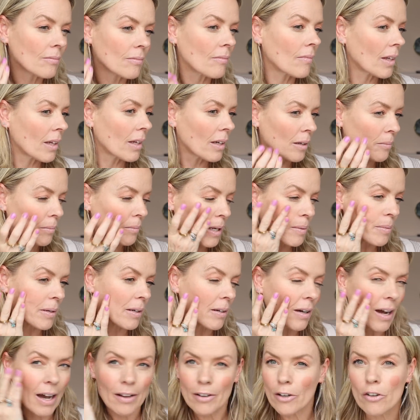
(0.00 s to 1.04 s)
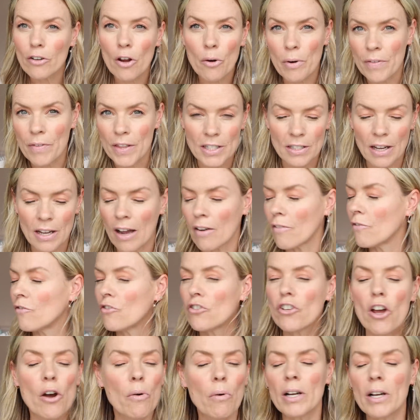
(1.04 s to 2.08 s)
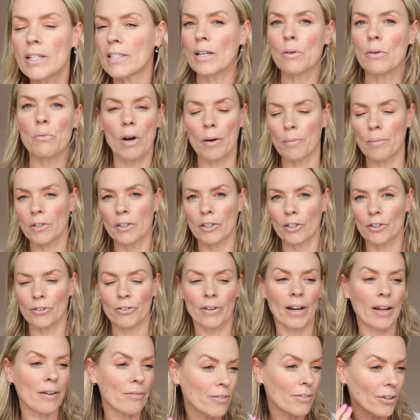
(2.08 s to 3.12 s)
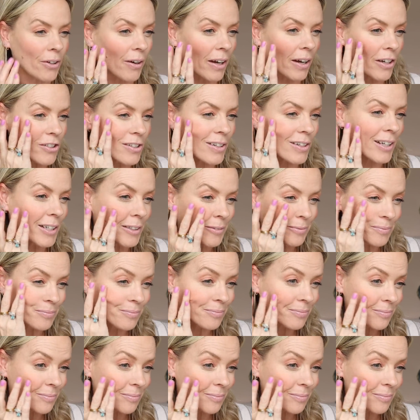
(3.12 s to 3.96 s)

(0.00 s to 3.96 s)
yeah, maybe. I don't know with this, I have no idea what I'm gonna create for you, actually.